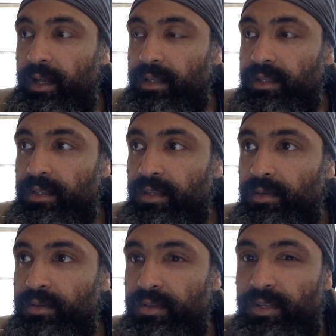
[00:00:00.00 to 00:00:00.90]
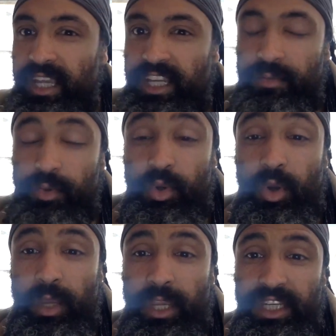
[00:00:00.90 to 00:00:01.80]
certain tangible
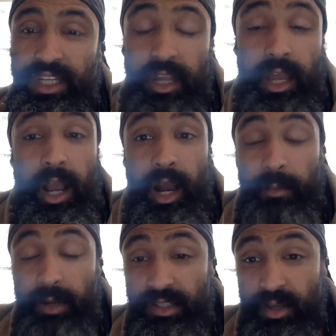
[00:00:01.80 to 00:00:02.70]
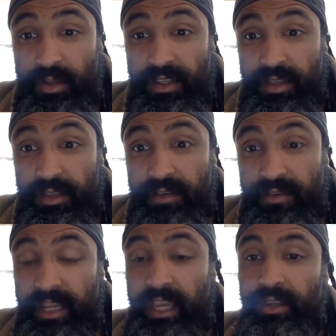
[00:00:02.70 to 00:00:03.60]
cohesion amongst all these other
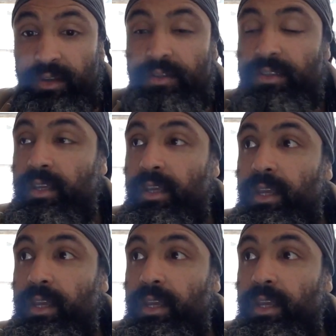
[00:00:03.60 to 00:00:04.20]
different calendars,